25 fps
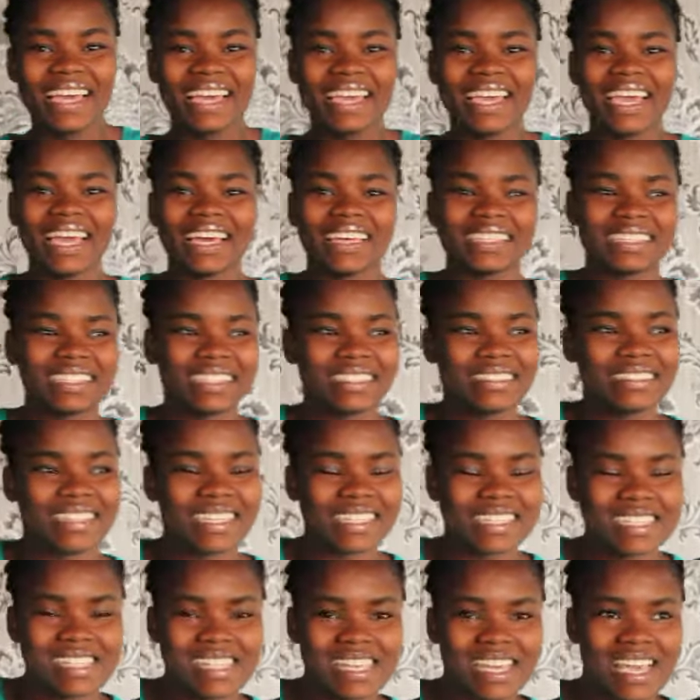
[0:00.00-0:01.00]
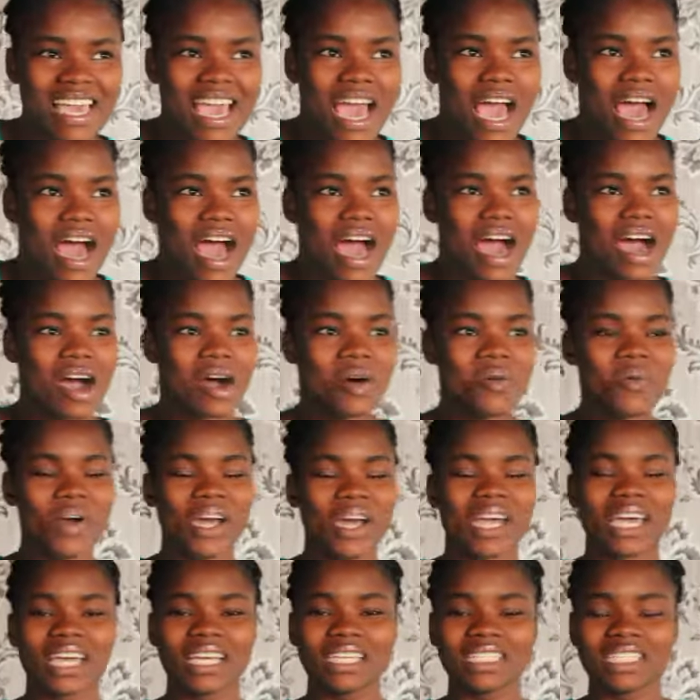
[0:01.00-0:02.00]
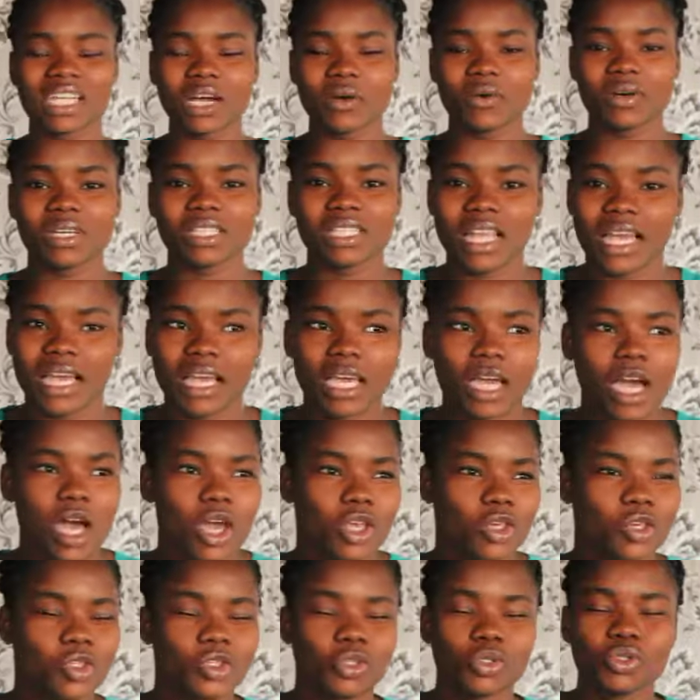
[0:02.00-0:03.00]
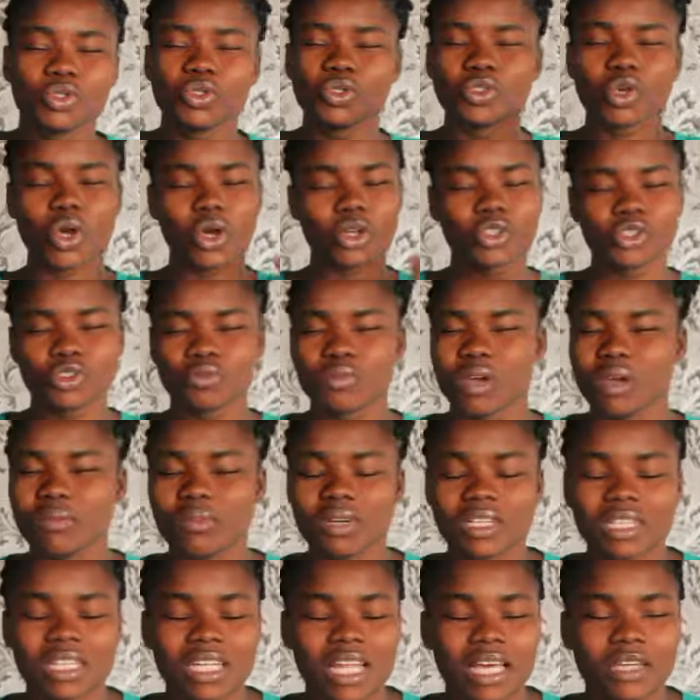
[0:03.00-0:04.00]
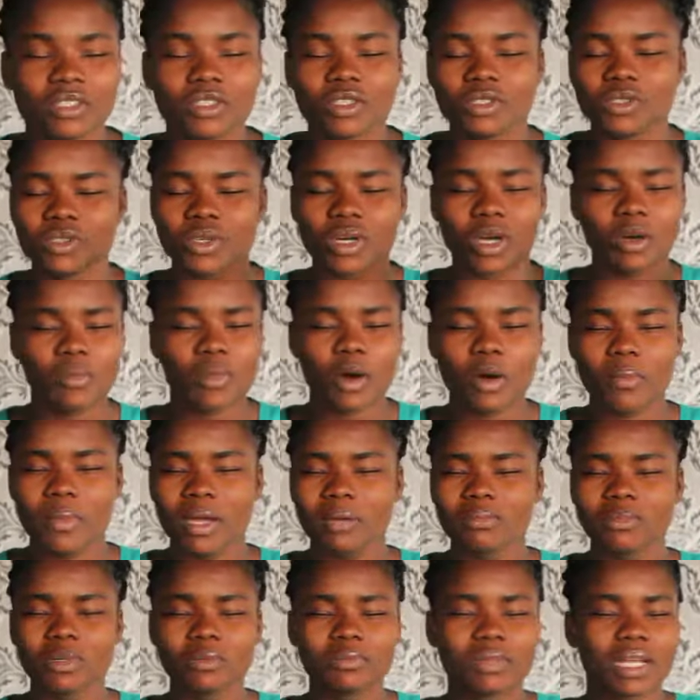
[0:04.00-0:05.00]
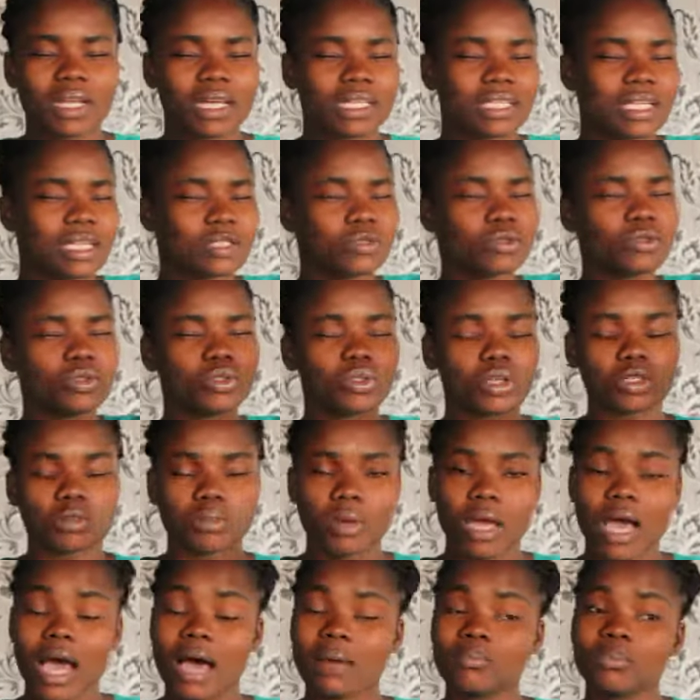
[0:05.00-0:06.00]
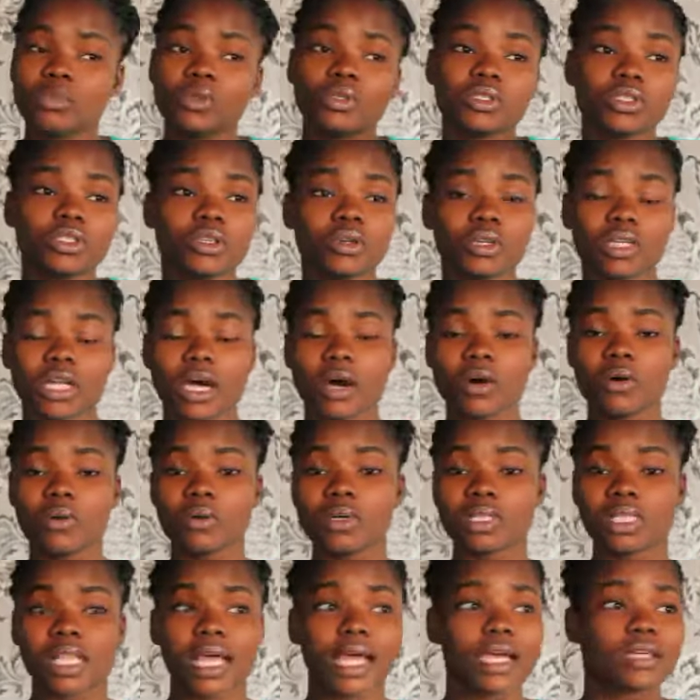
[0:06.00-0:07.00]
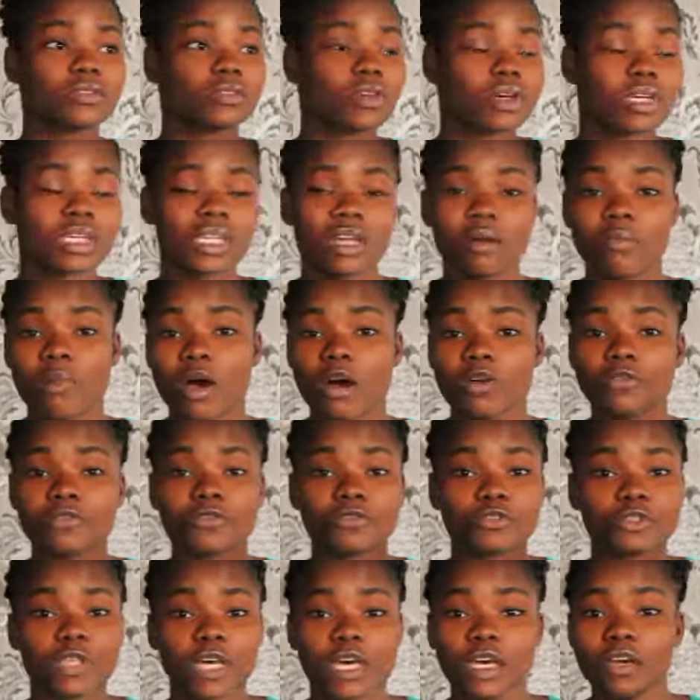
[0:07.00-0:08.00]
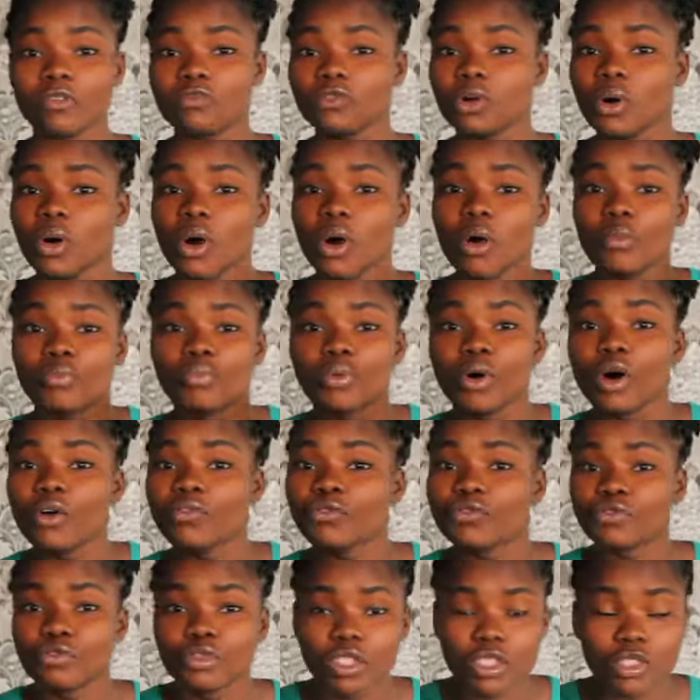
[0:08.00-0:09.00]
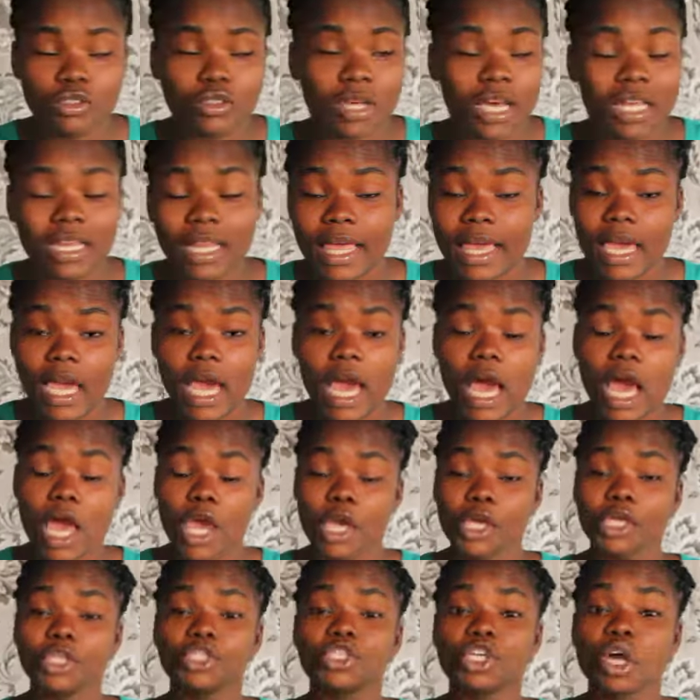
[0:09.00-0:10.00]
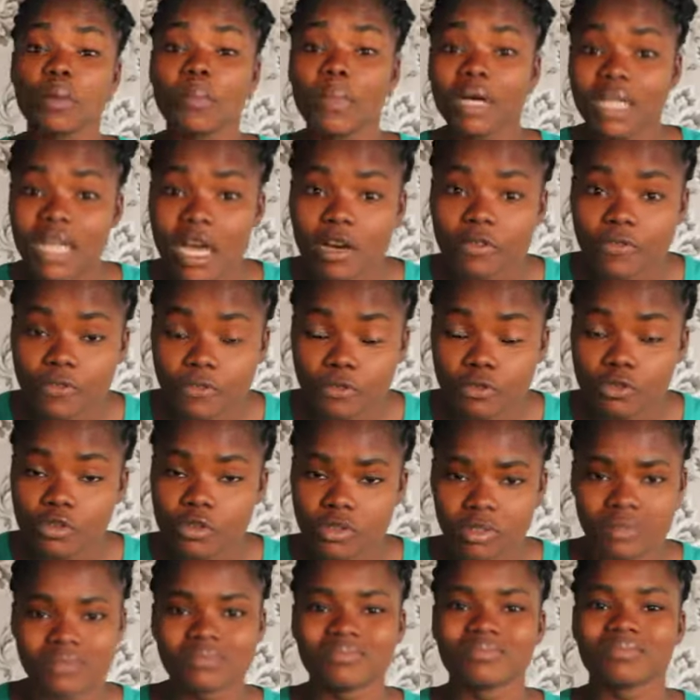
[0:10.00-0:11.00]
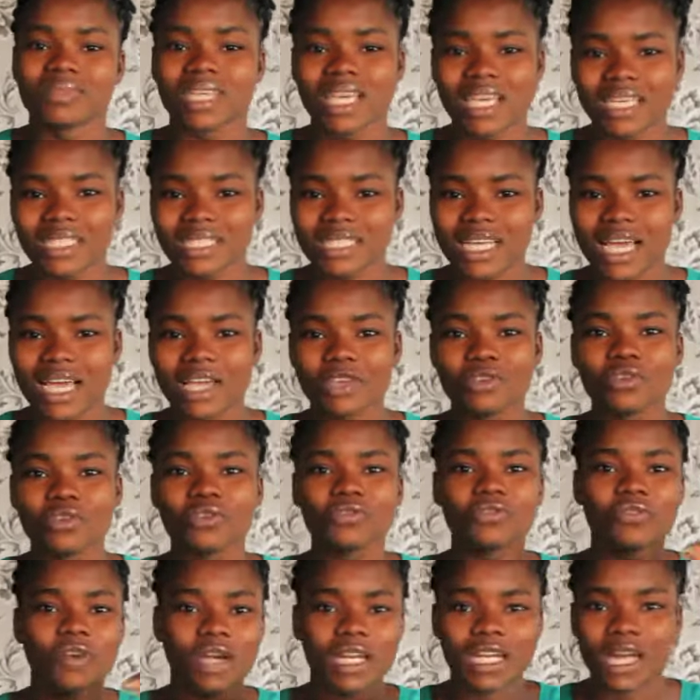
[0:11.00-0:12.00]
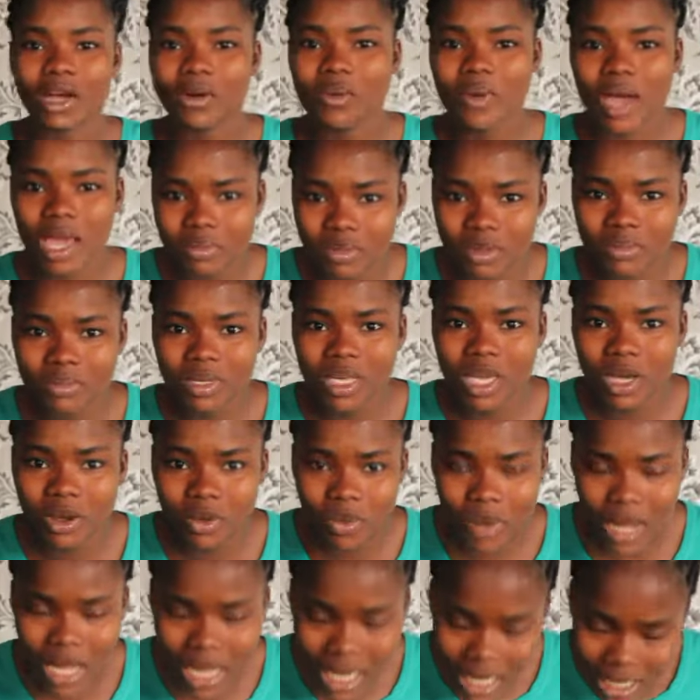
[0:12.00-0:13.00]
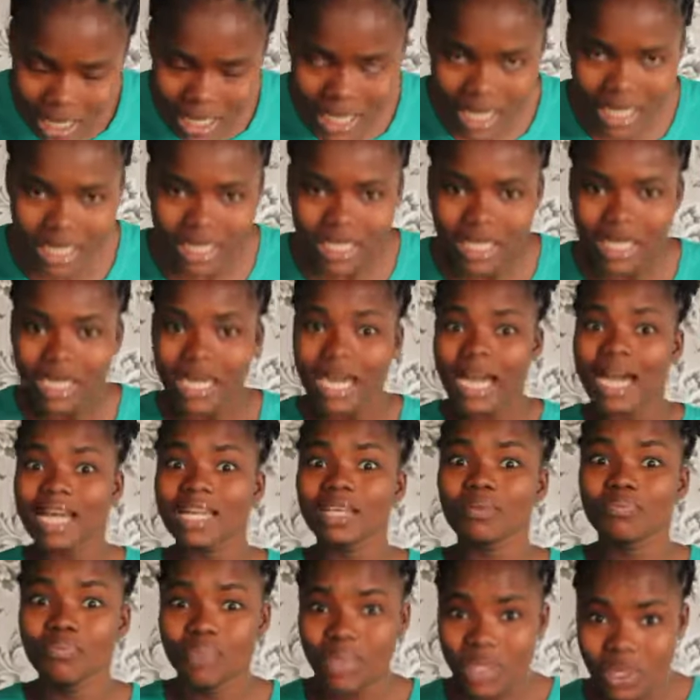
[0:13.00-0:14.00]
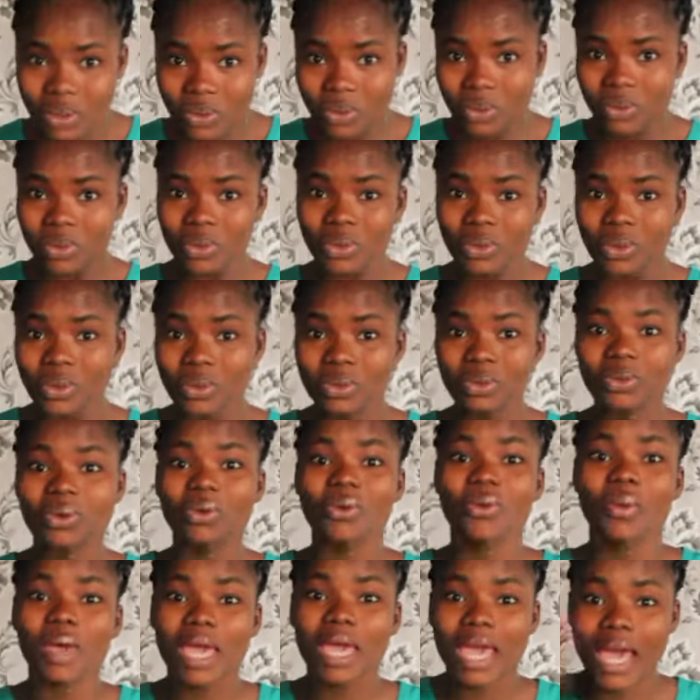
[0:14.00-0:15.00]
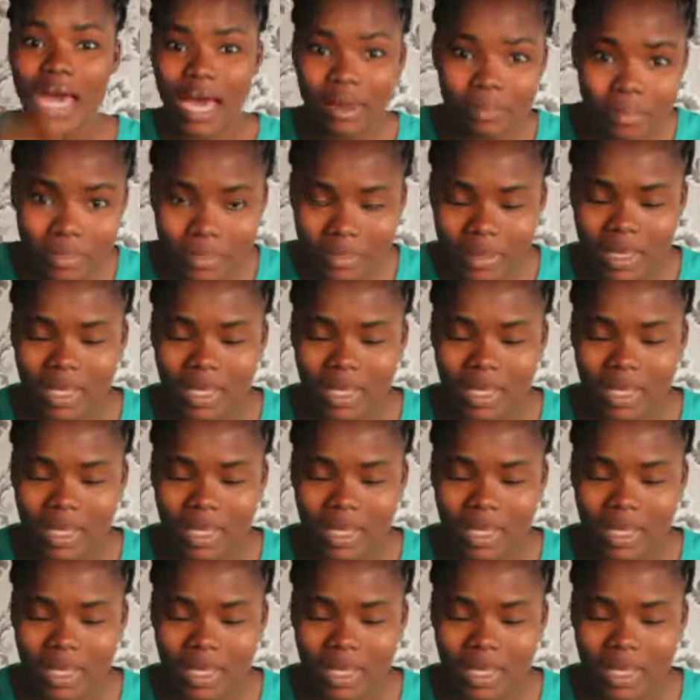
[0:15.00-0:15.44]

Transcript: Yeah, seriously. Why Keisha was like, you don't talk to my mother, like you don't talk about my mom like that. Don't talk to me. I'm Lucy on her own was like talking about fruit. I don't even know what brought fruit. Is that like, is your mother fruit? Keisha, you find a Akwa Ibom girl wahala, carry pillow, throw away ham.